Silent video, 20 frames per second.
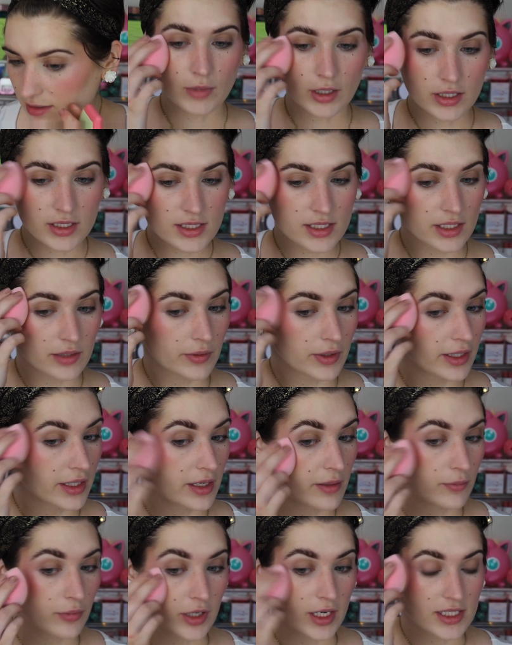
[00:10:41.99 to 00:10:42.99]
I'm honestly really
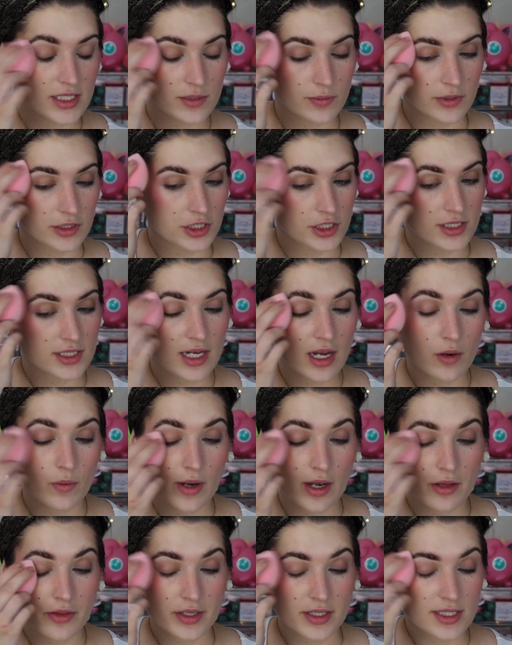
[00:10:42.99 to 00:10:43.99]
impressed with just how
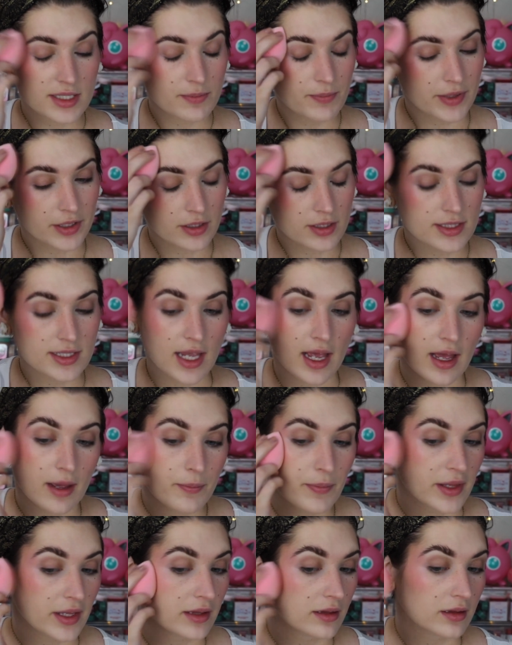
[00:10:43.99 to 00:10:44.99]
well this builds
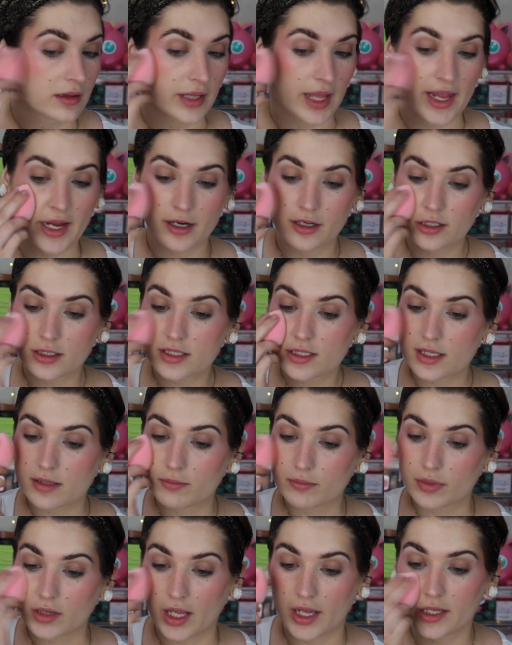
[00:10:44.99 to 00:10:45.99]
up and layers
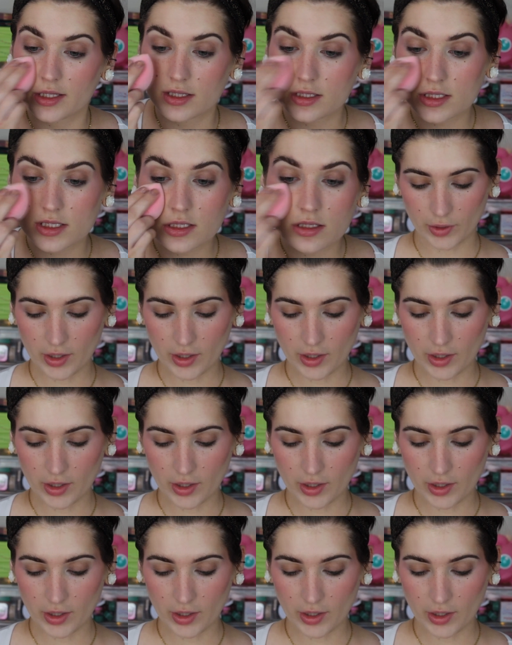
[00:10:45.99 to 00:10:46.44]
and blends.